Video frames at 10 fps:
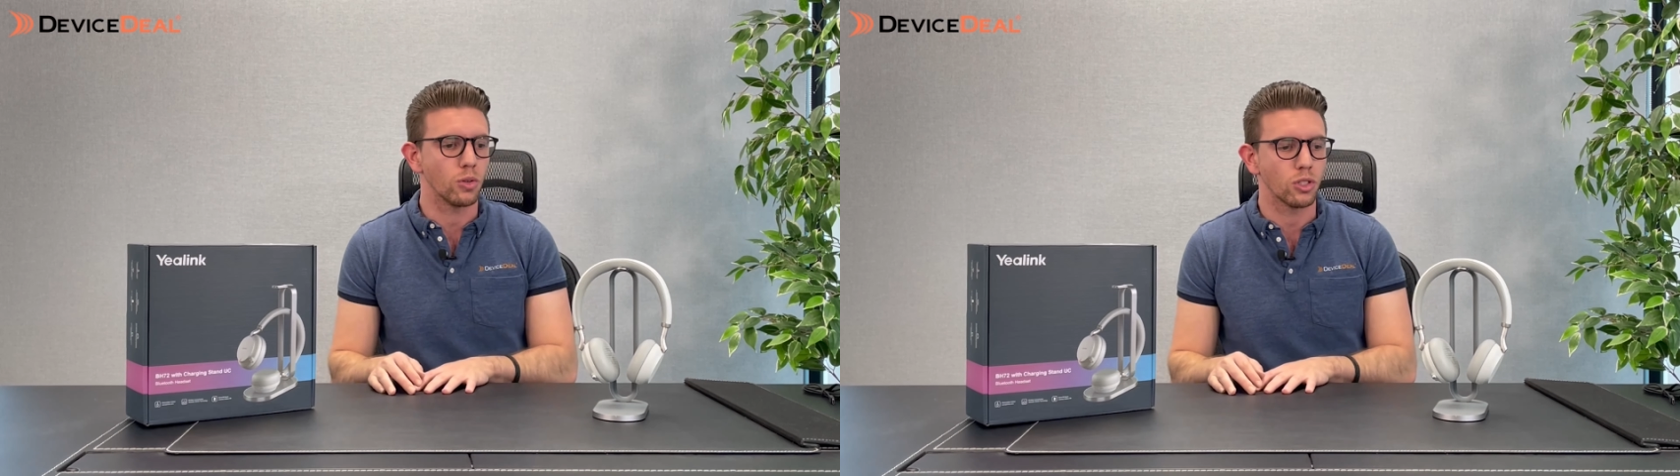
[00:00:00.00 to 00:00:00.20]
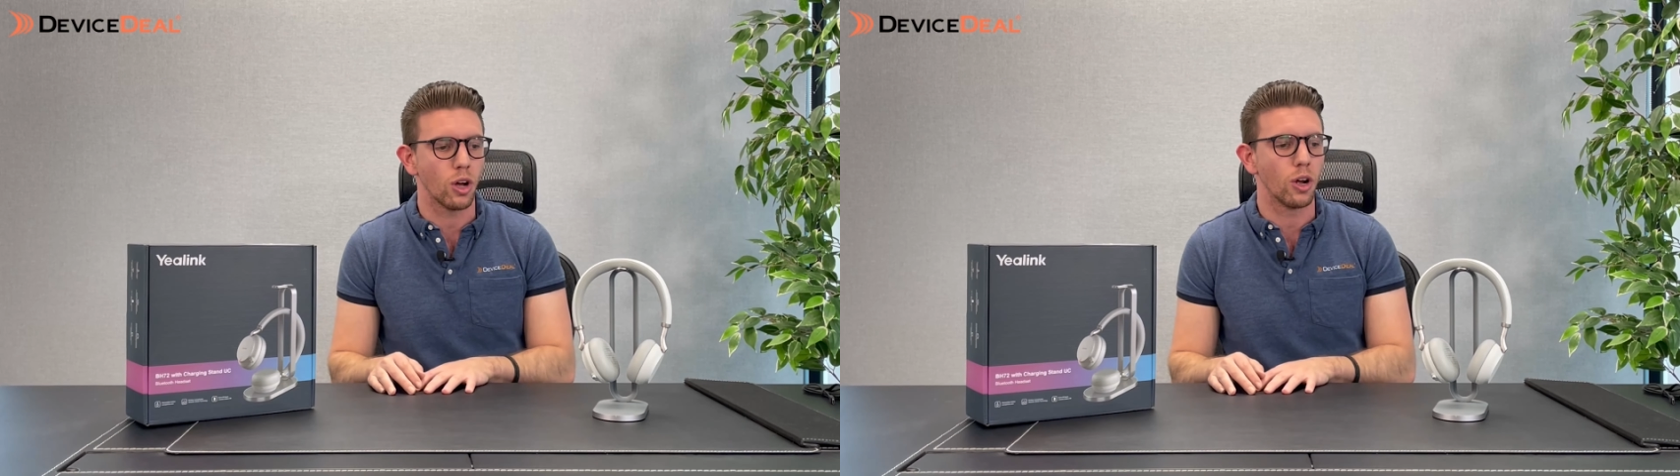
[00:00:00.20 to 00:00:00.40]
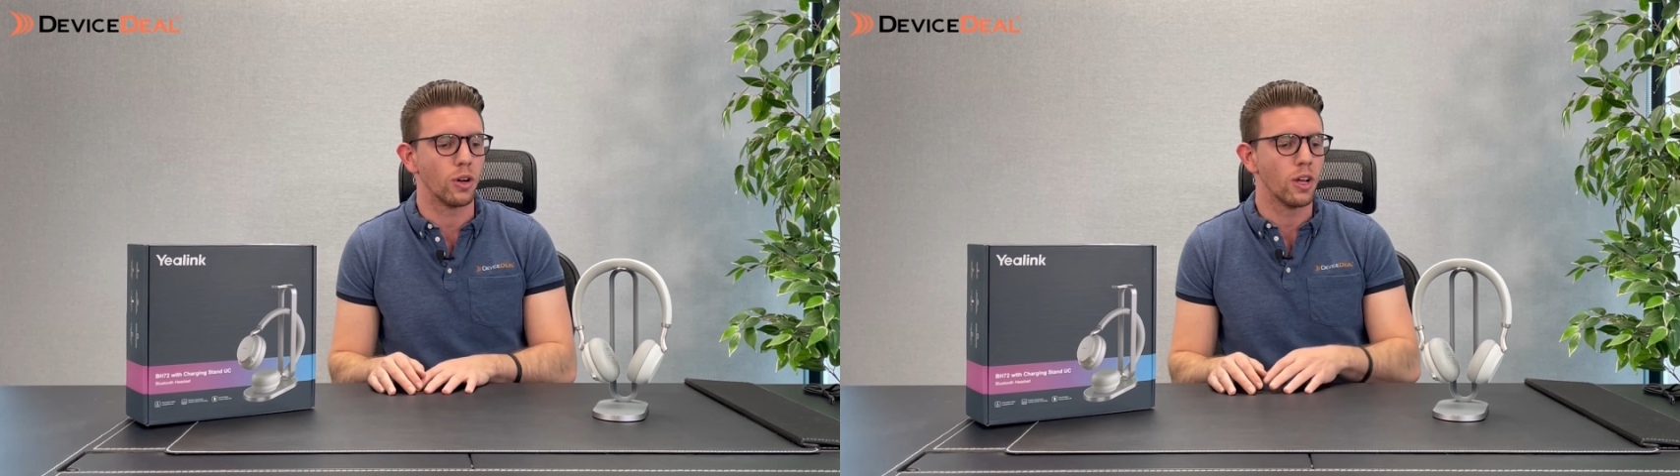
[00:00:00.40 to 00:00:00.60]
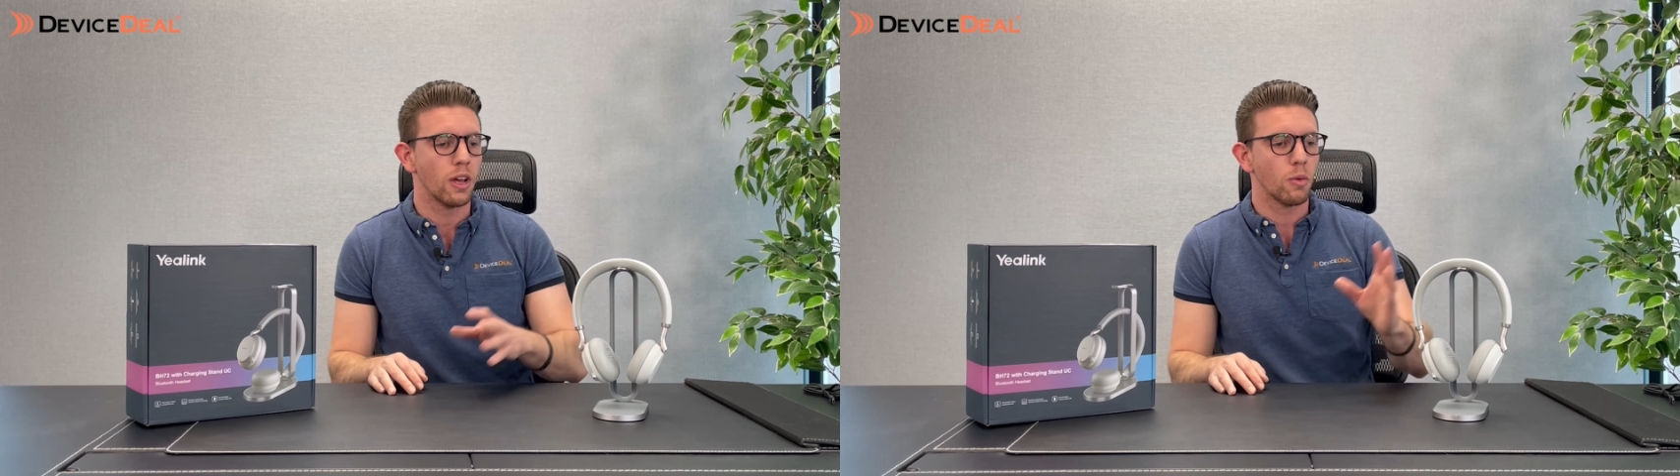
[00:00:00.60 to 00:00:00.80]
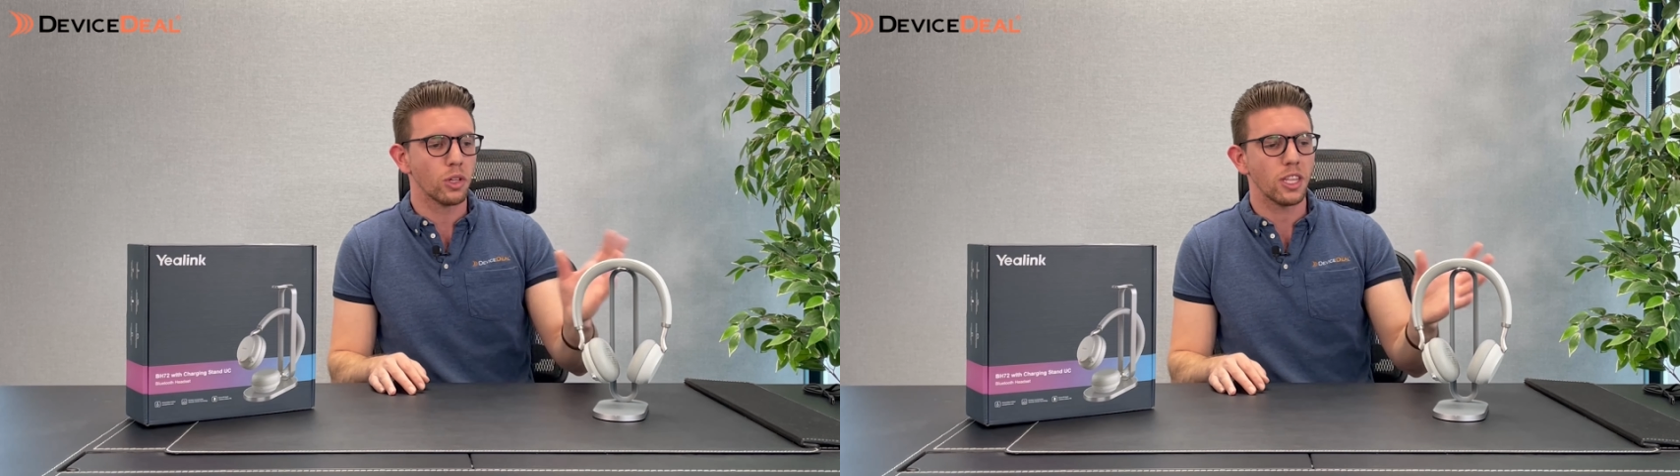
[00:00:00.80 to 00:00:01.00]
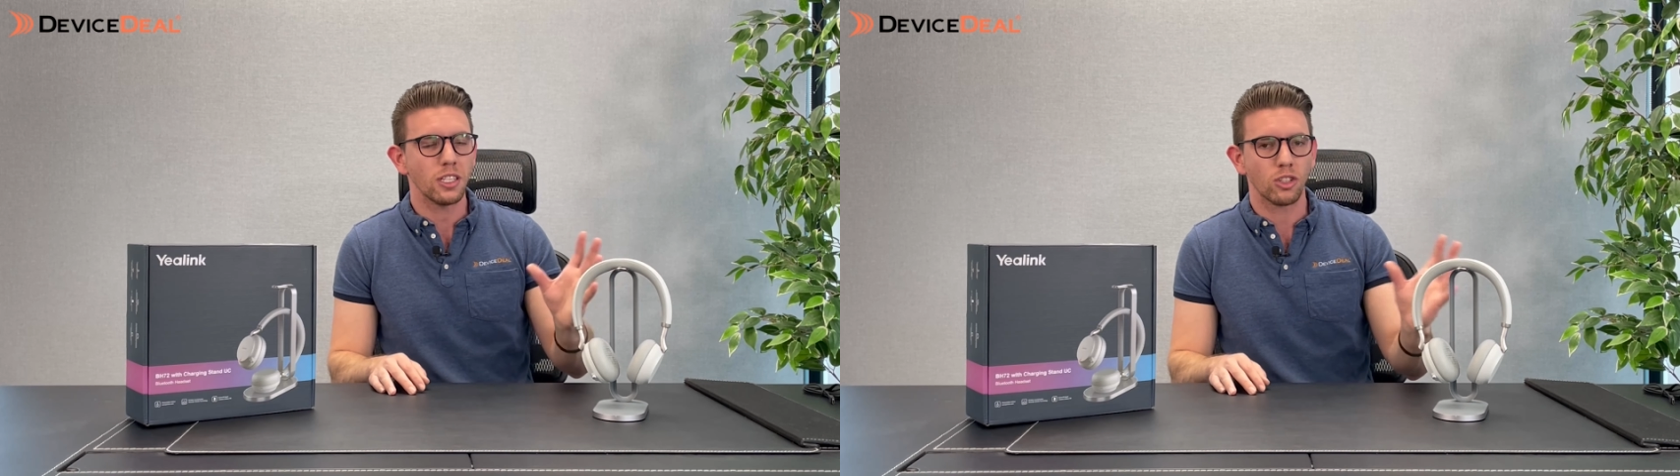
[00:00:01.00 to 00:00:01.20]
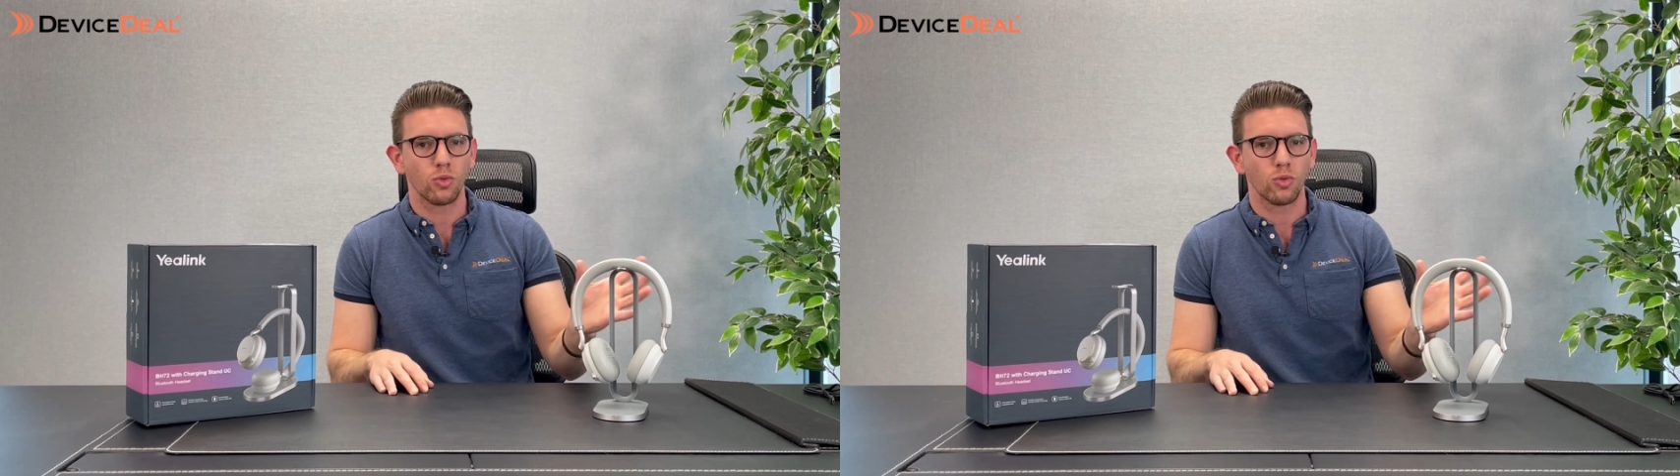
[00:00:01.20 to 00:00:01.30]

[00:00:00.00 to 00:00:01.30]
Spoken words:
So with these, it's